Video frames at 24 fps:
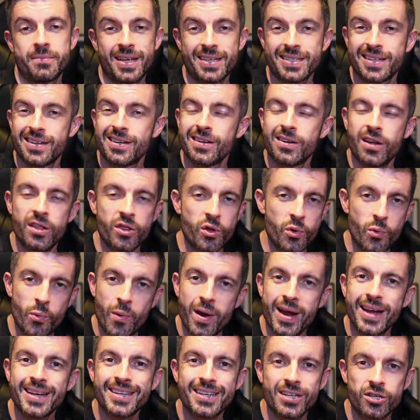That's another
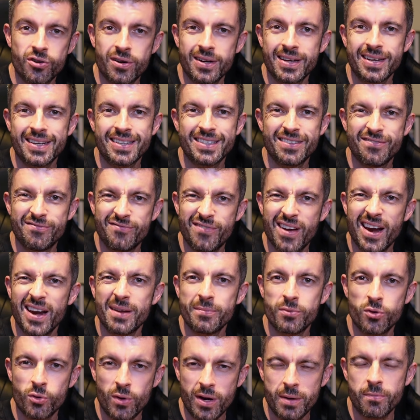way to try and
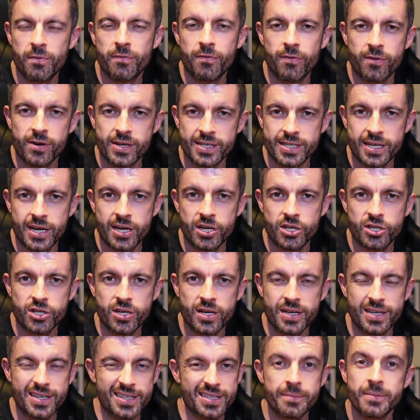develop your improvisation
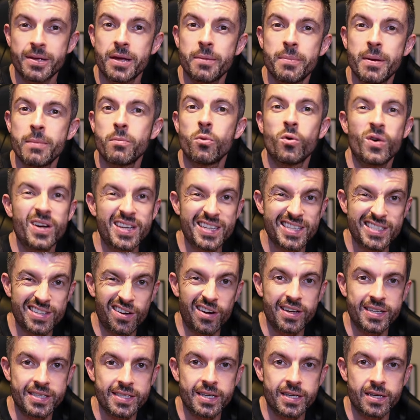into something a bit more
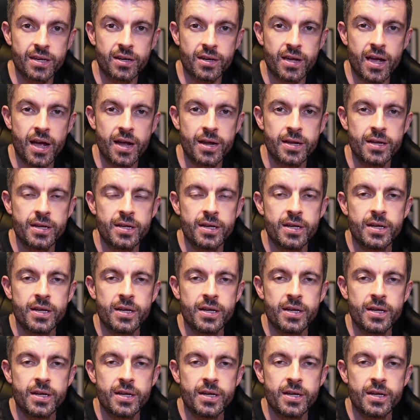exciting, okay?